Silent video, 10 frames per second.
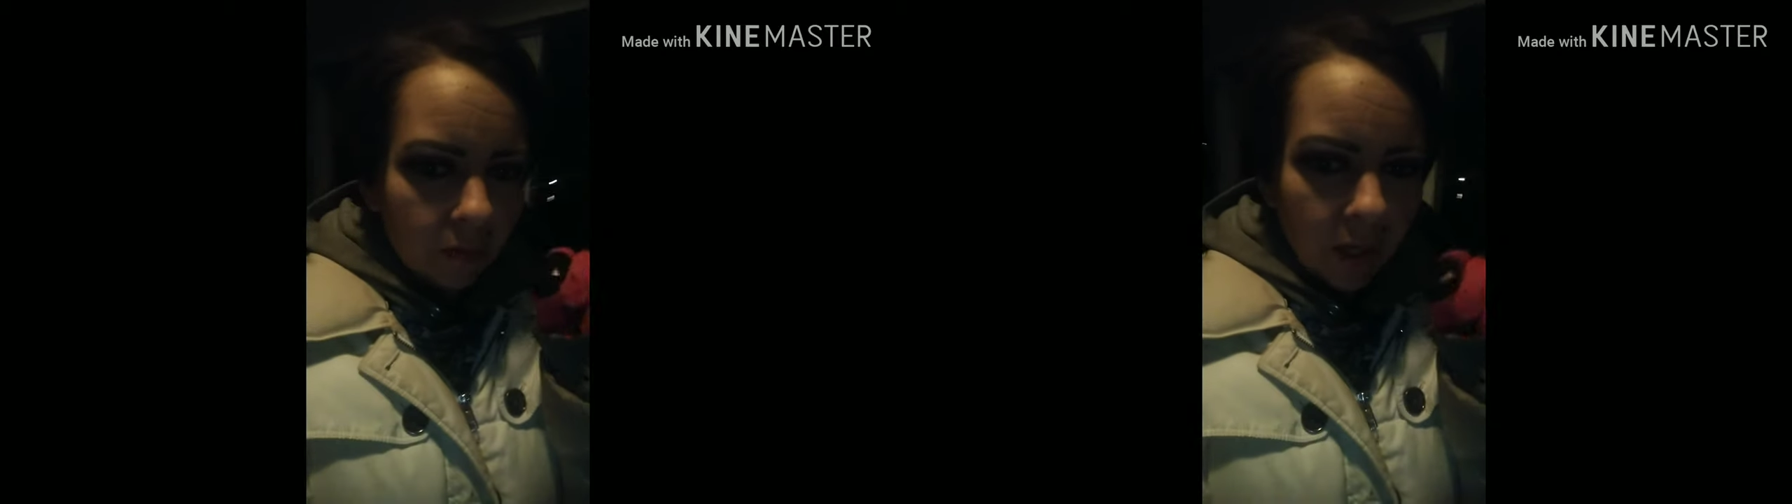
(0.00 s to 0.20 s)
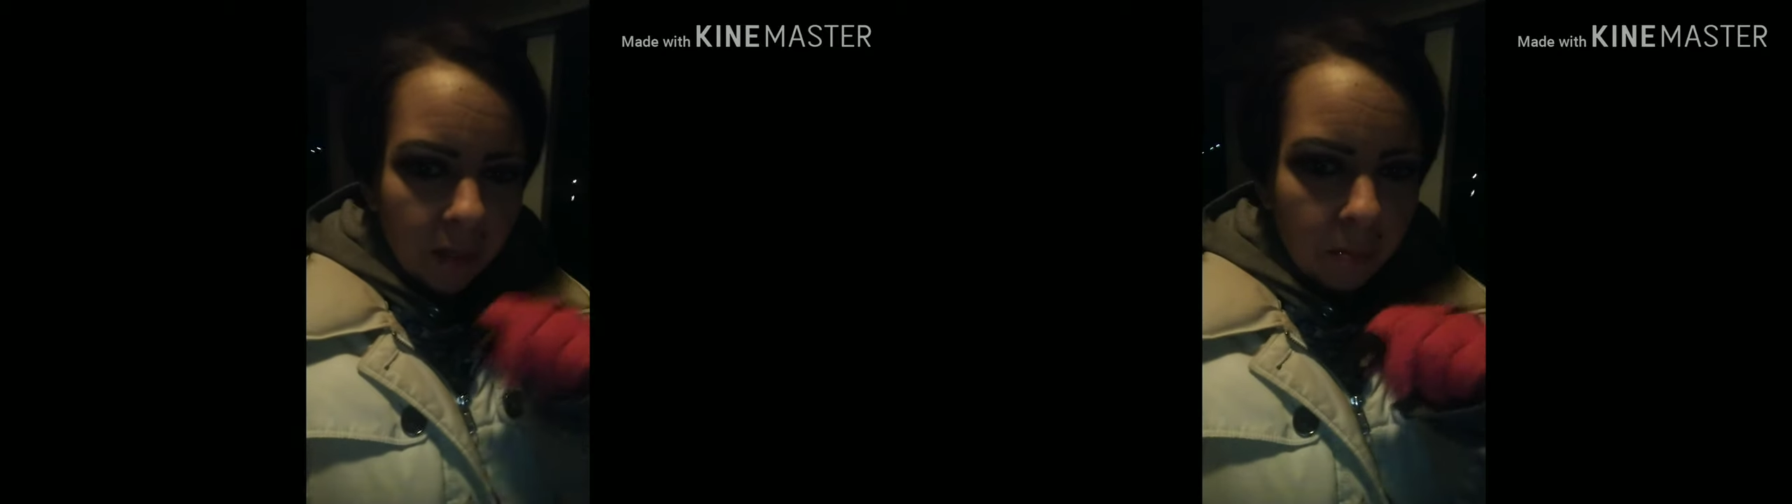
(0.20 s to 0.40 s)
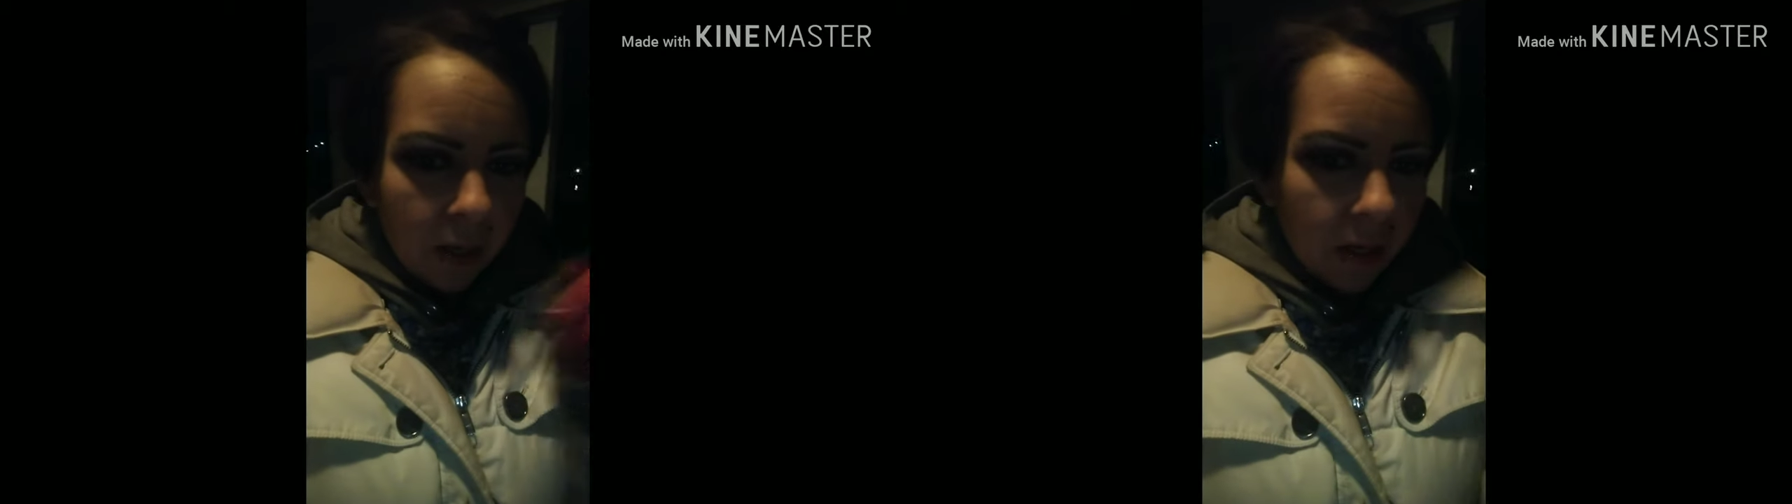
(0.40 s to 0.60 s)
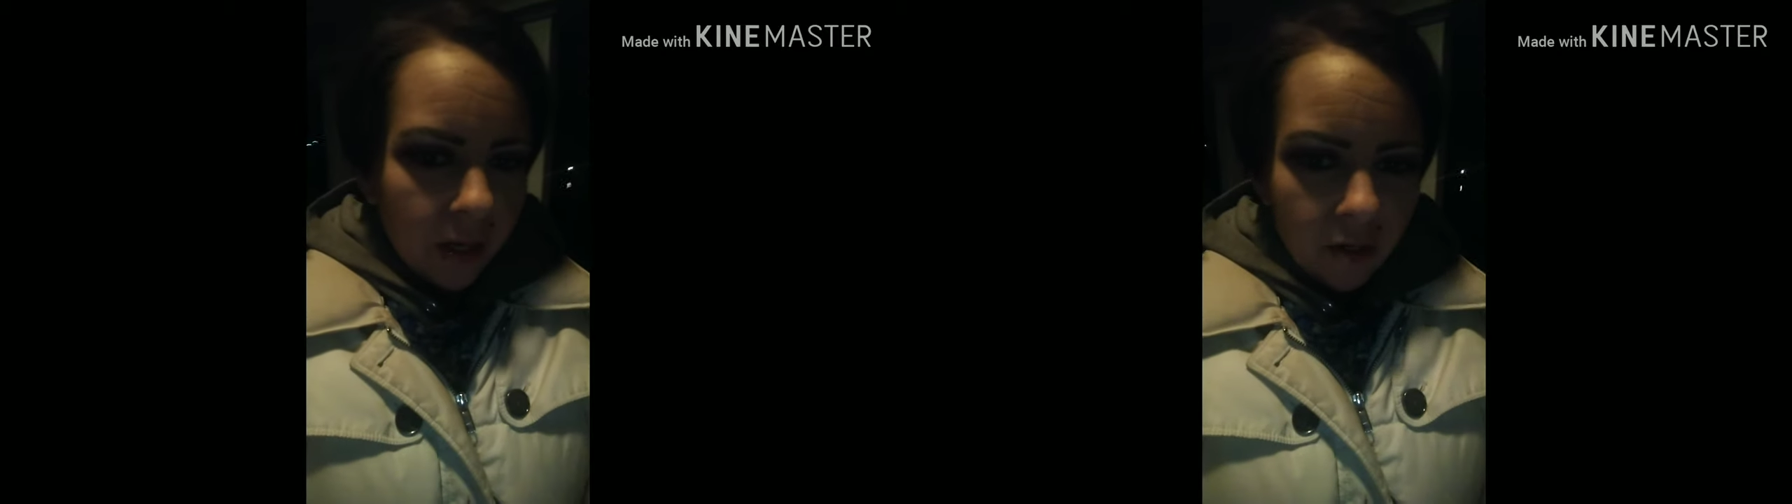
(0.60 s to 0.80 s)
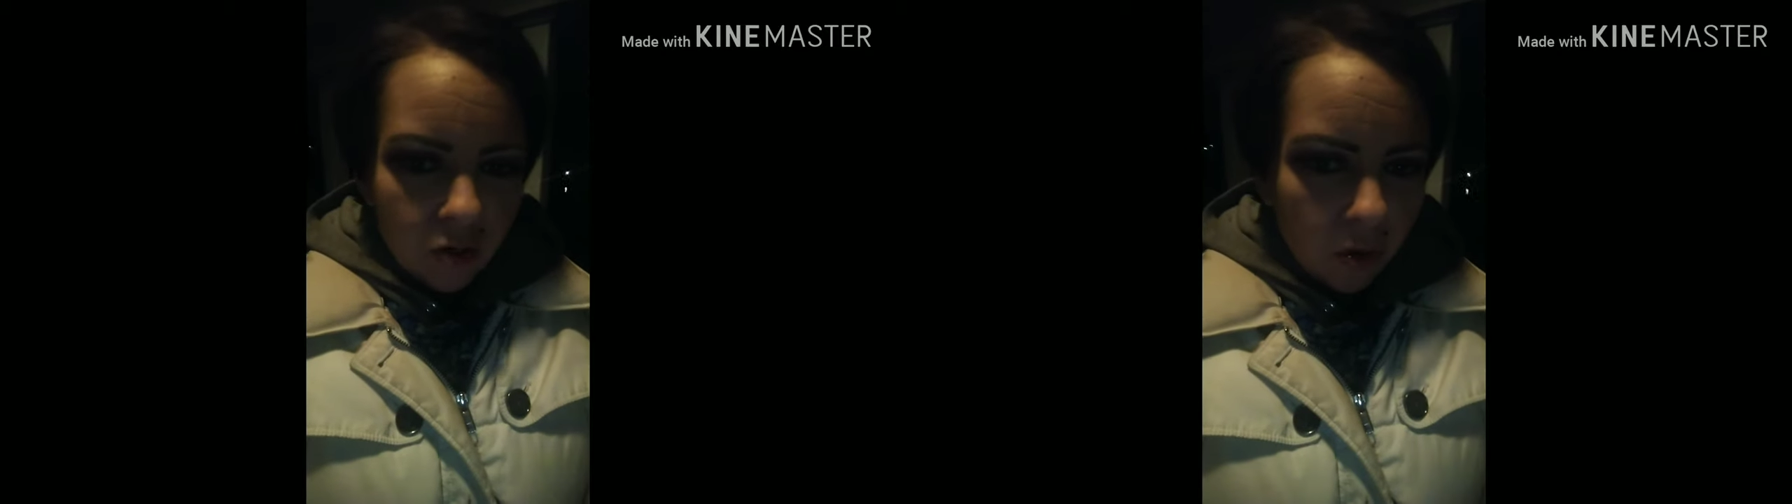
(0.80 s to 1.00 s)
like my
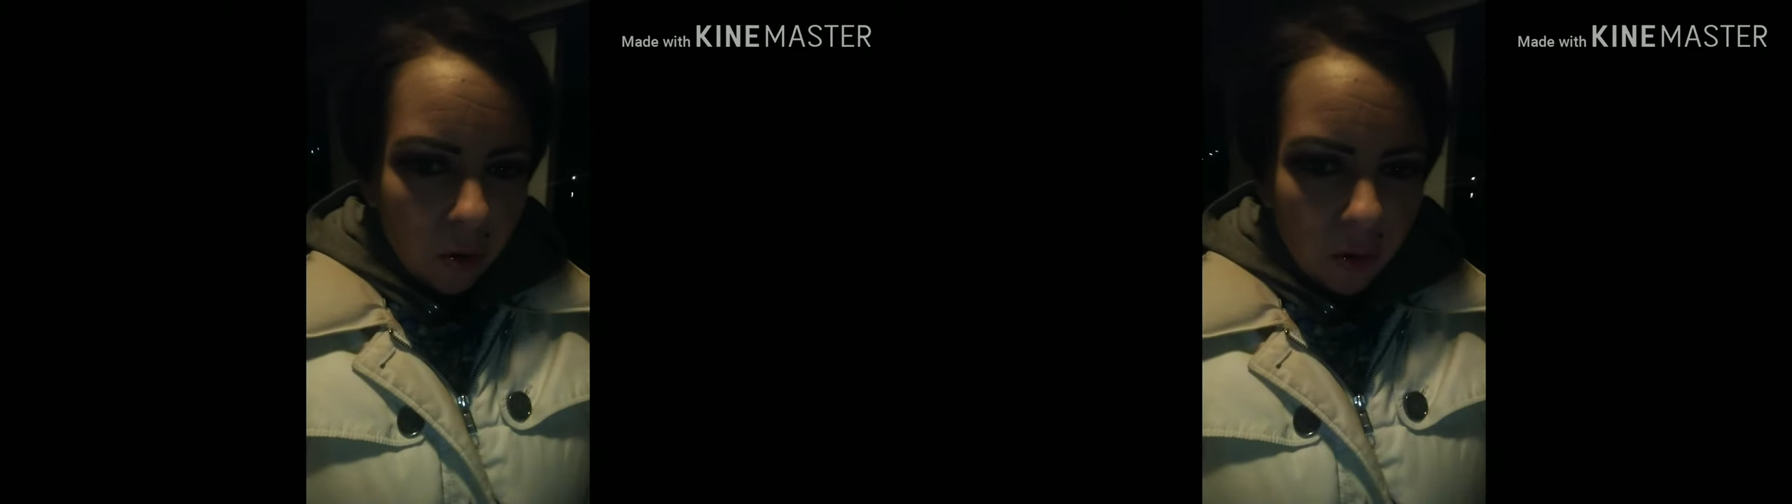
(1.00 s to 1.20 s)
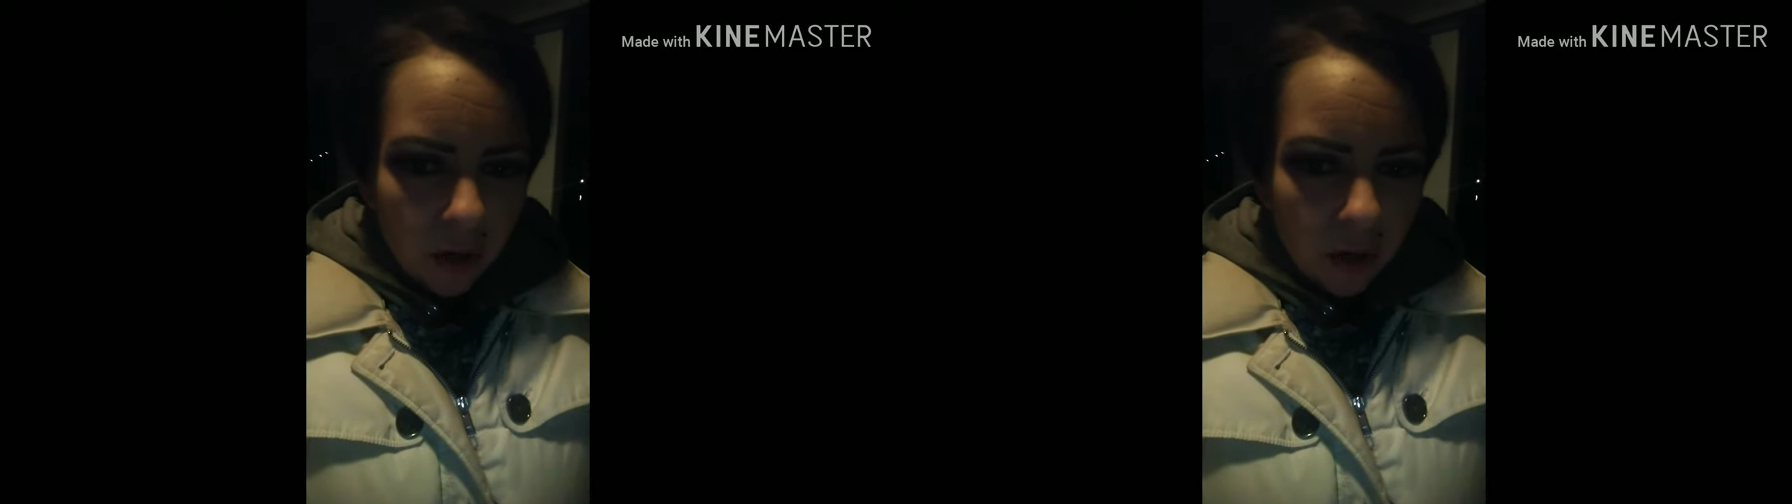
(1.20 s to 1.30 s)
intro or